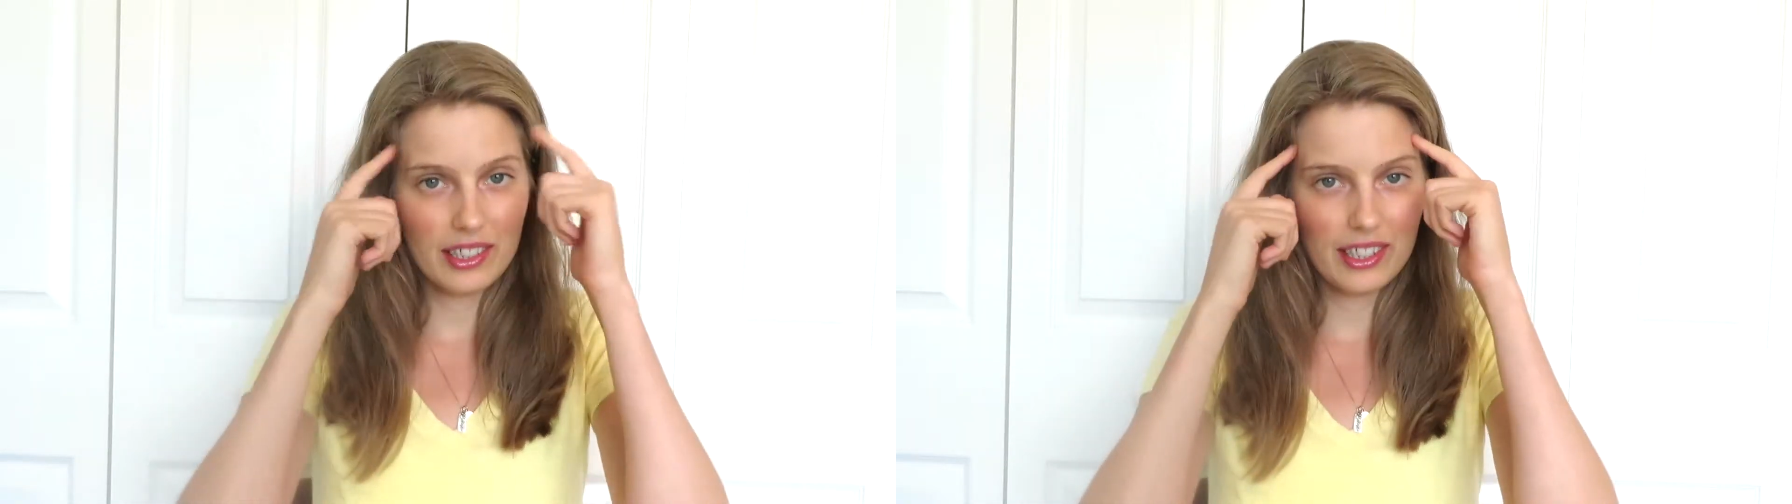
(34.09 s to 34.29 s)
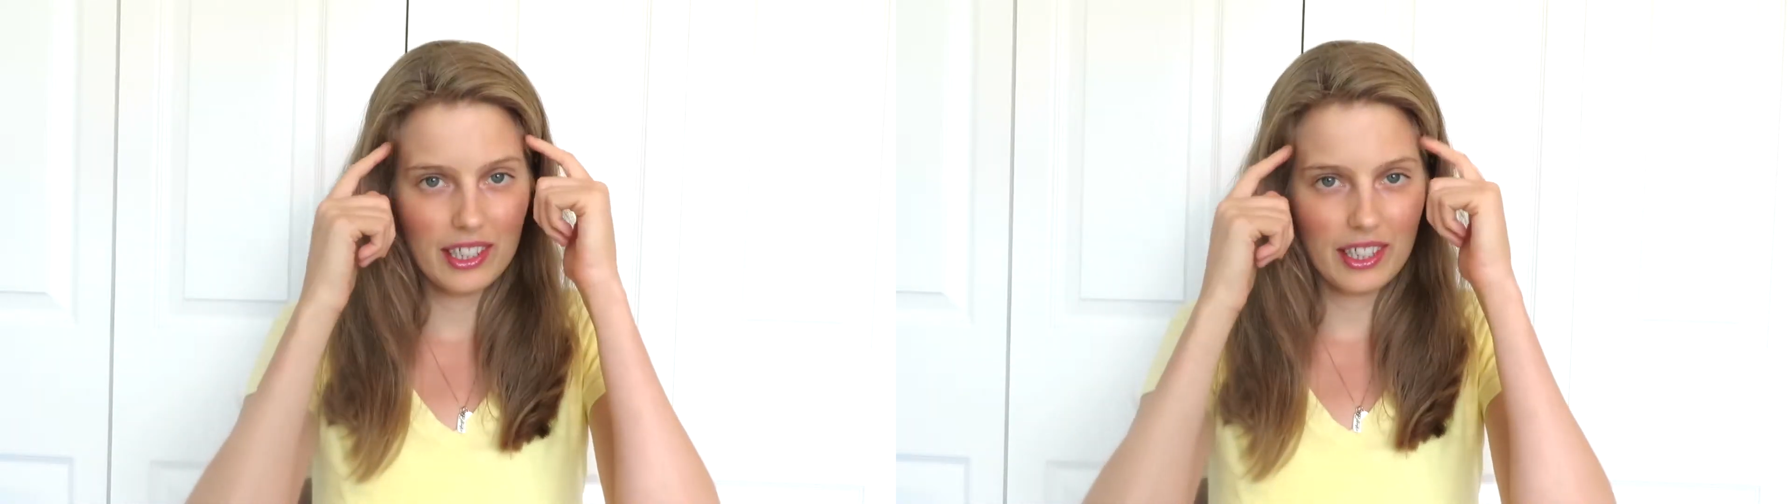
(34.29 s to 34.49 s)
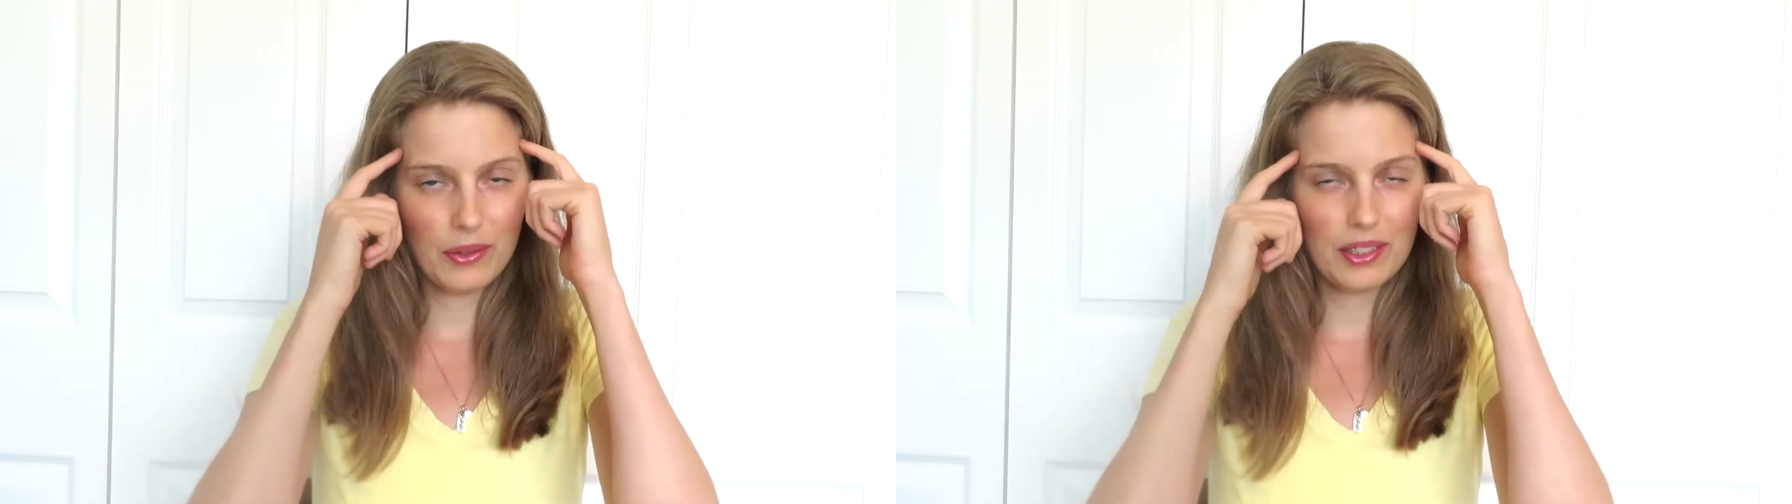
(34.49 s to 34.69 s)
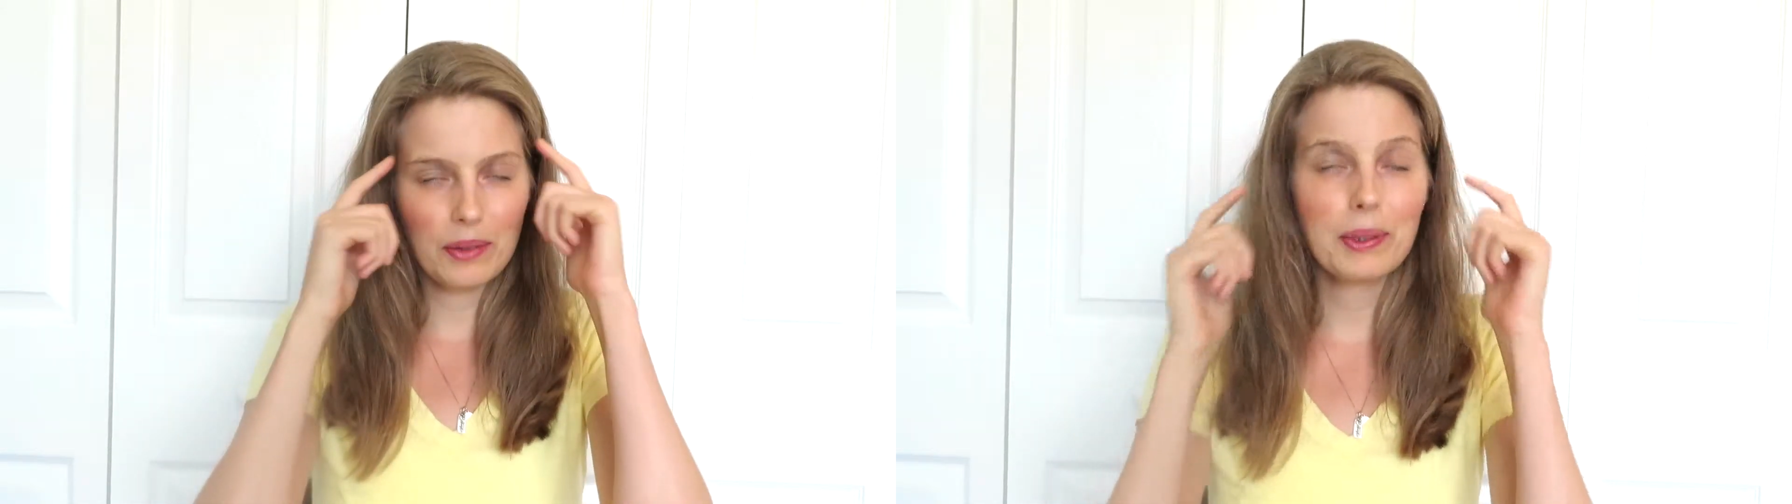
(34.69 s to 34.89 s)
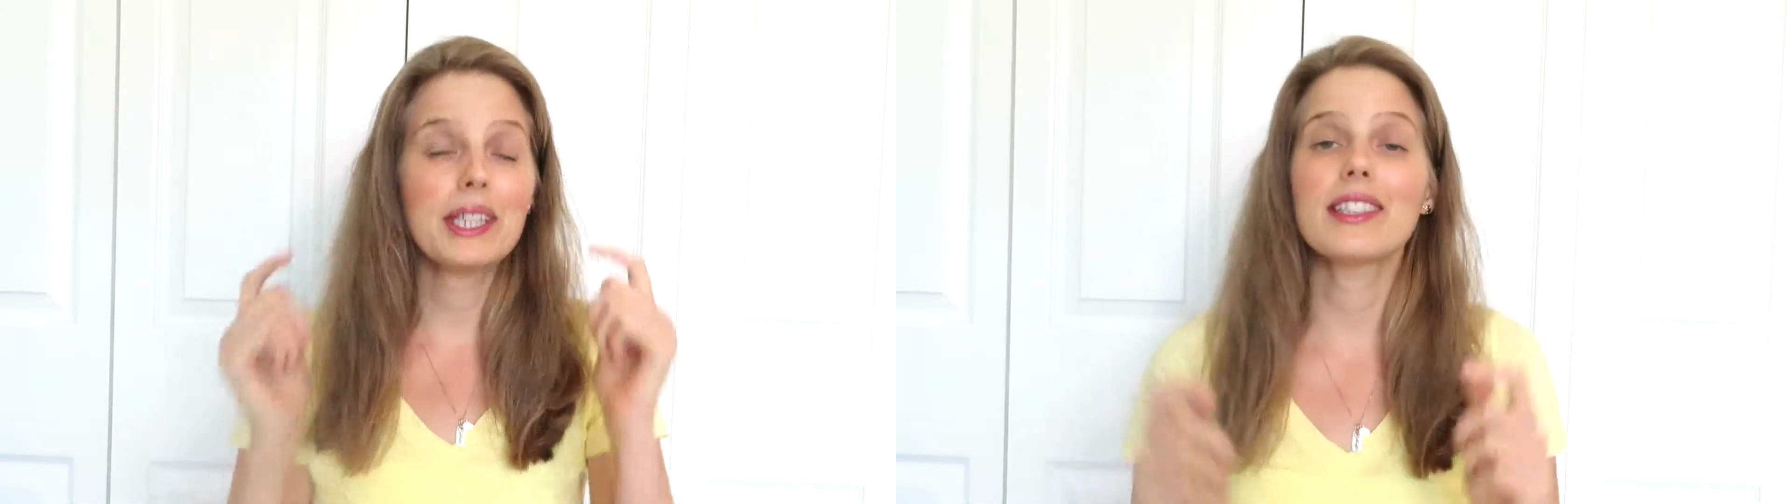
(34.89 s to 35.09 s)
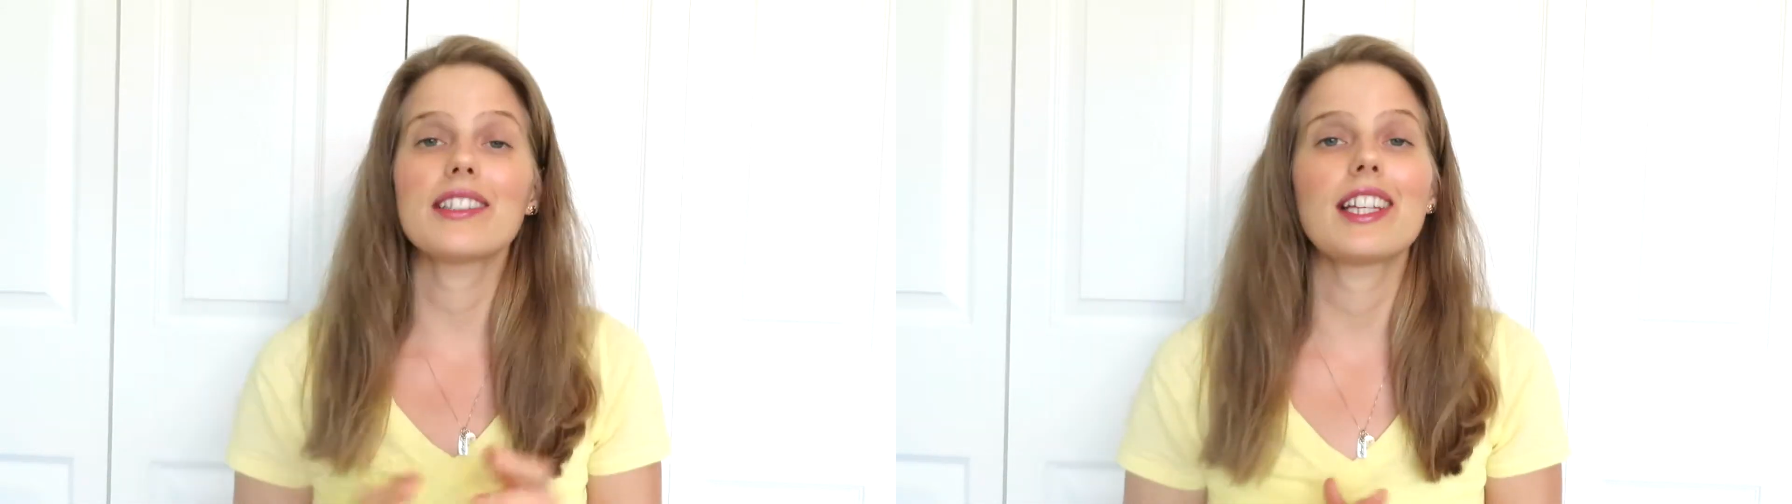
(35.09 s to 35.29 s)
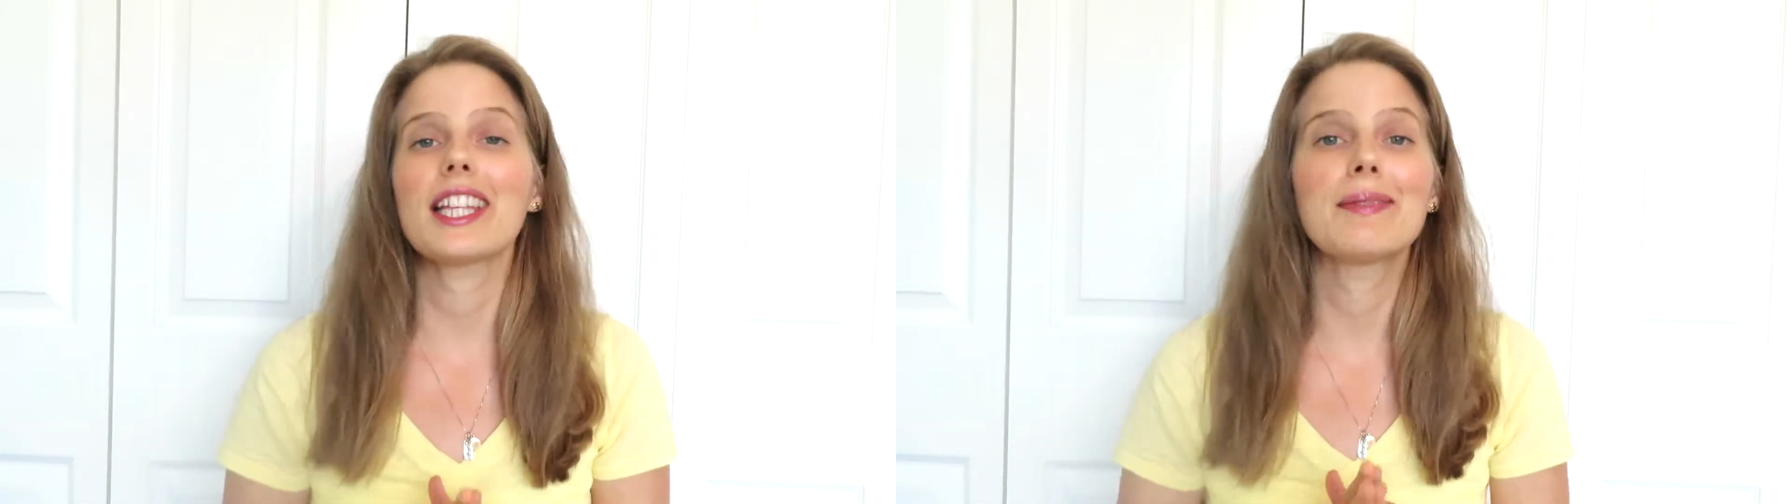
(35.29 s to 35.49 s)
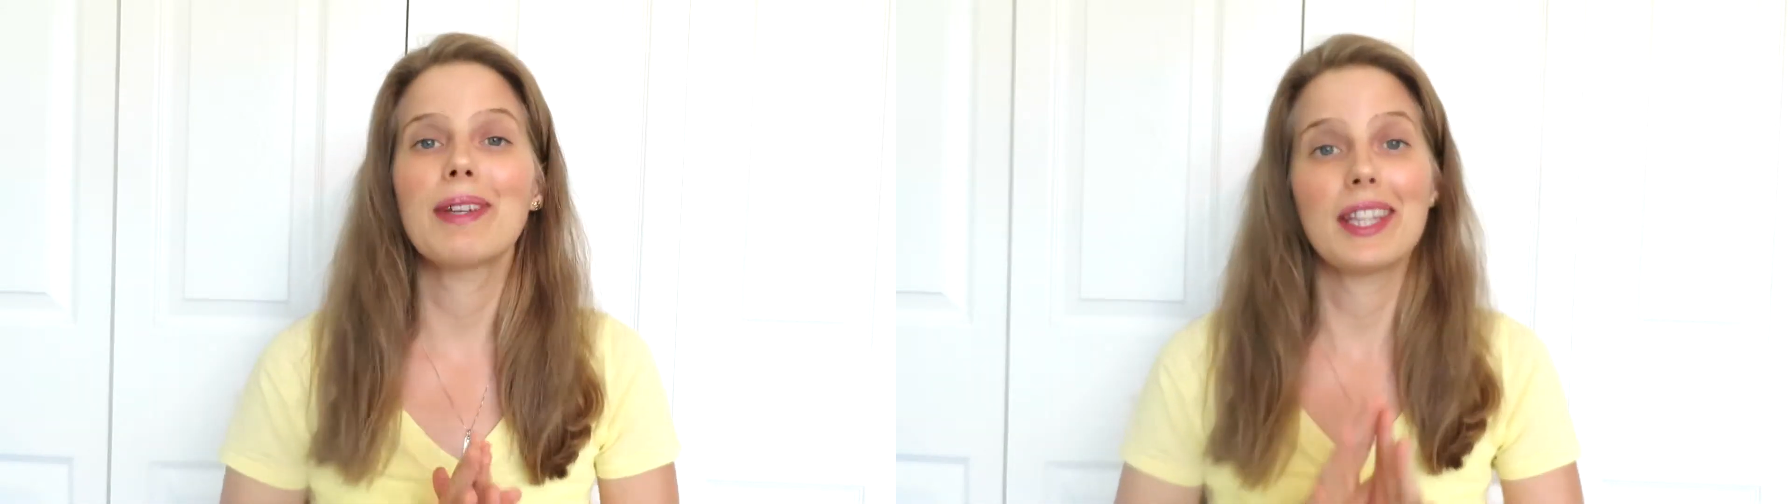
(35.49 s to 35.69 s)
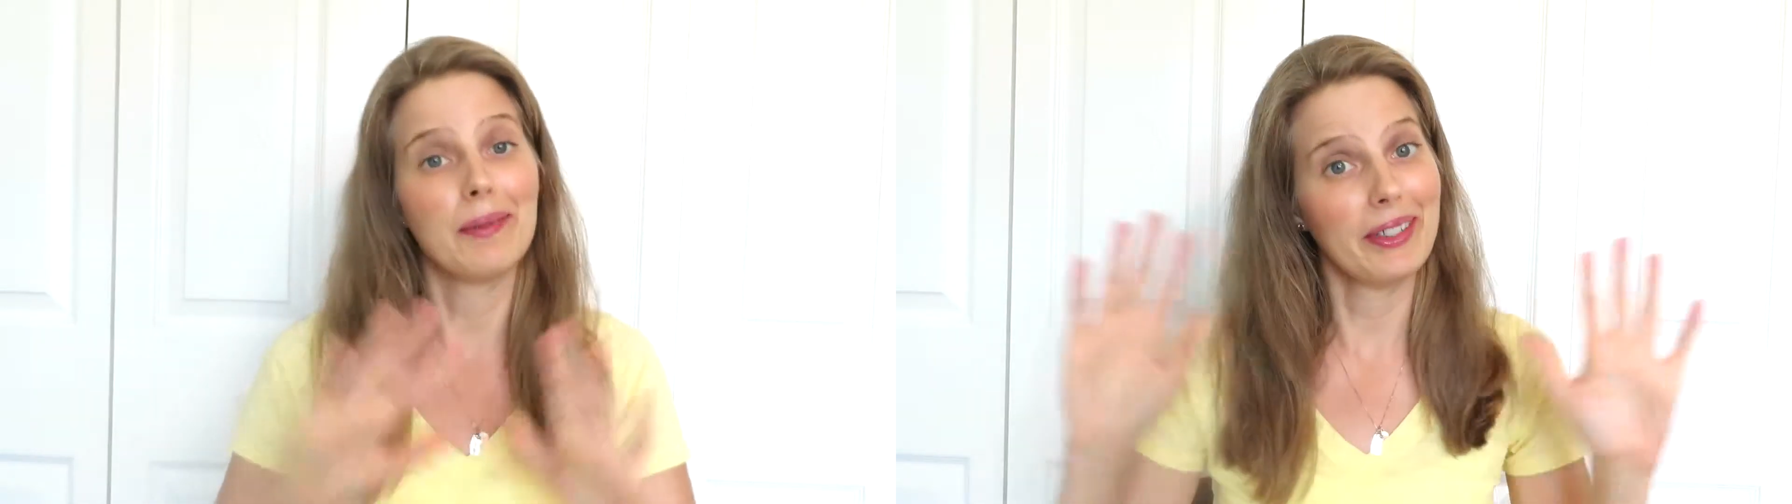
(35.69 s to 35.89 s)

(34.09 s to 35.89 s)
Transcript: critic that was up here telling me that